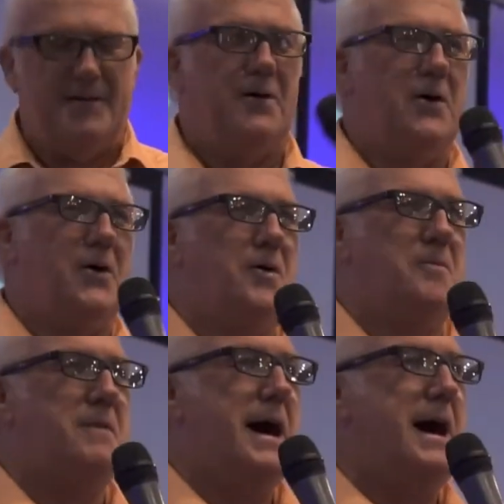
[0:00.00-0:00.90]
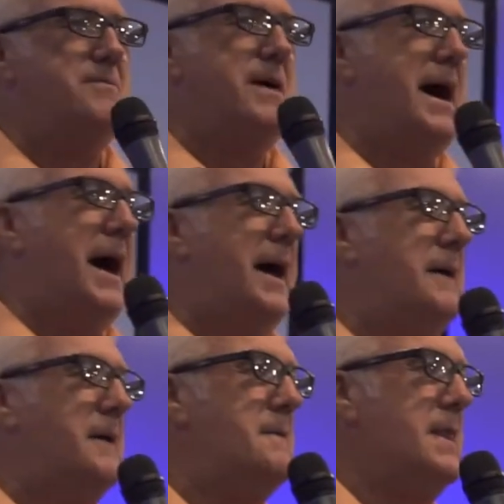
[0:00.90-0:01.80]
oh my my.
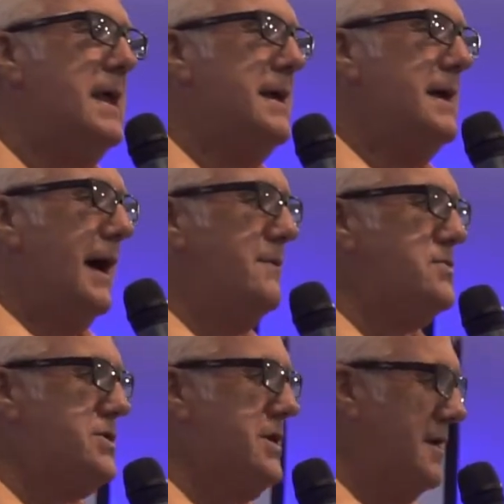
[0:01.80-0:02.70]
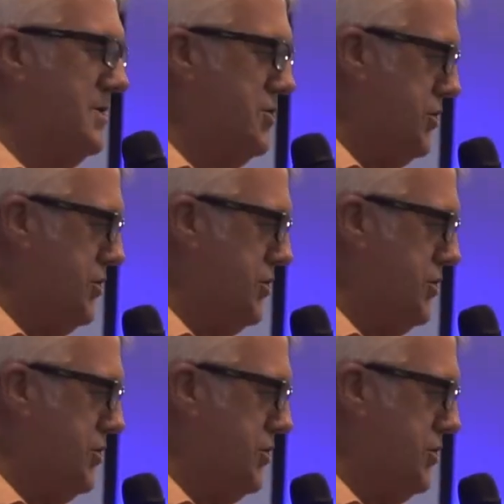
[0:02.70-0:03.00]
I was telling